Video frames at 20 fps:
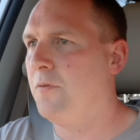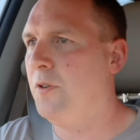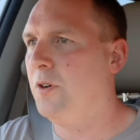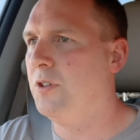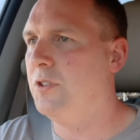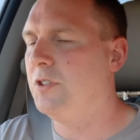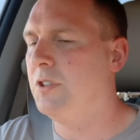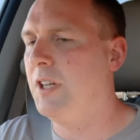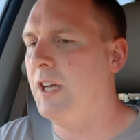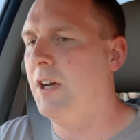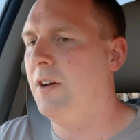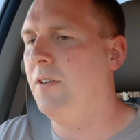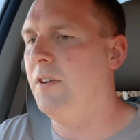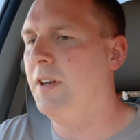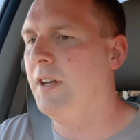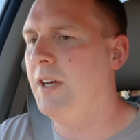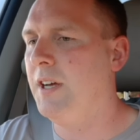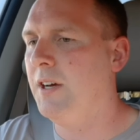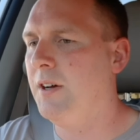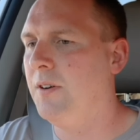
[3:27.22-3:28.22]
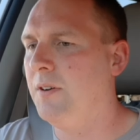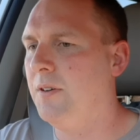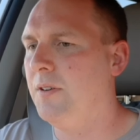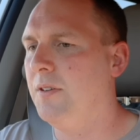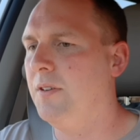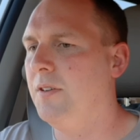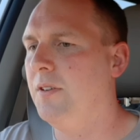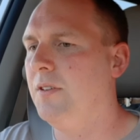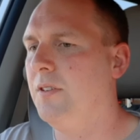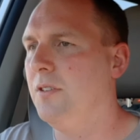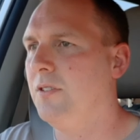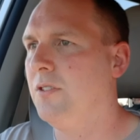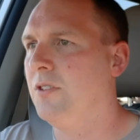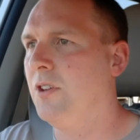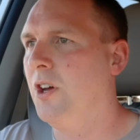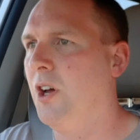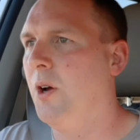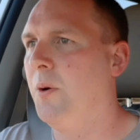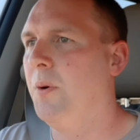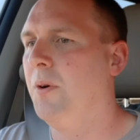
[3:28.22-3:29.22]
Foot's down now.
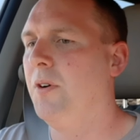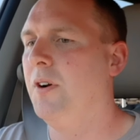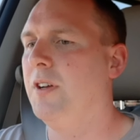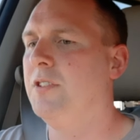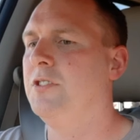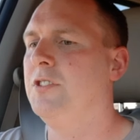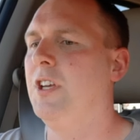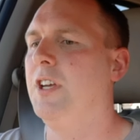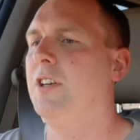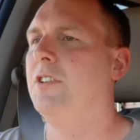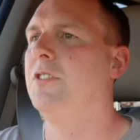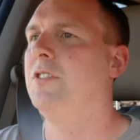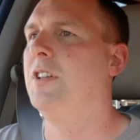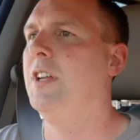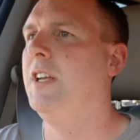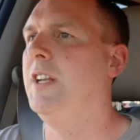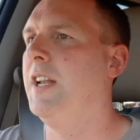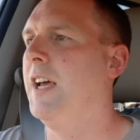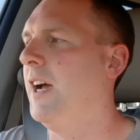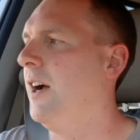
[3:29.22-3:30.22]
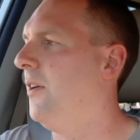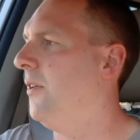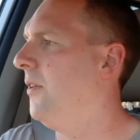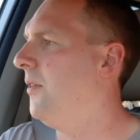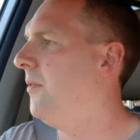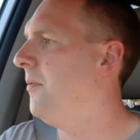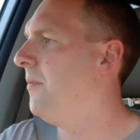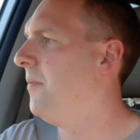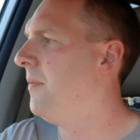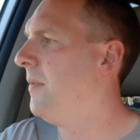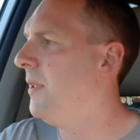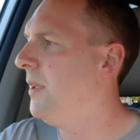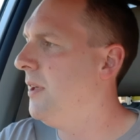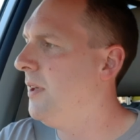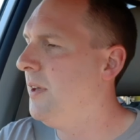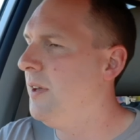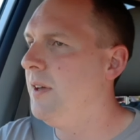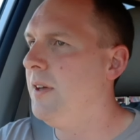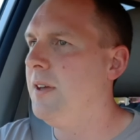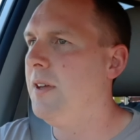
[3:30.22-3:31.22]
So we're at 60 now.
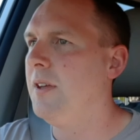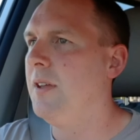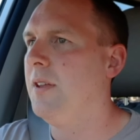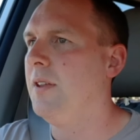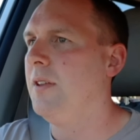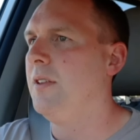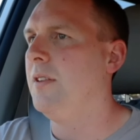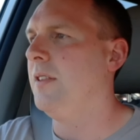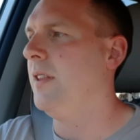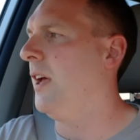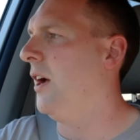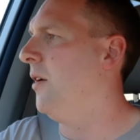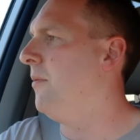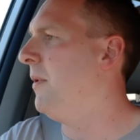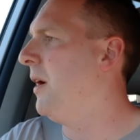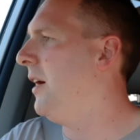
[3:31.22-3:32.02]
It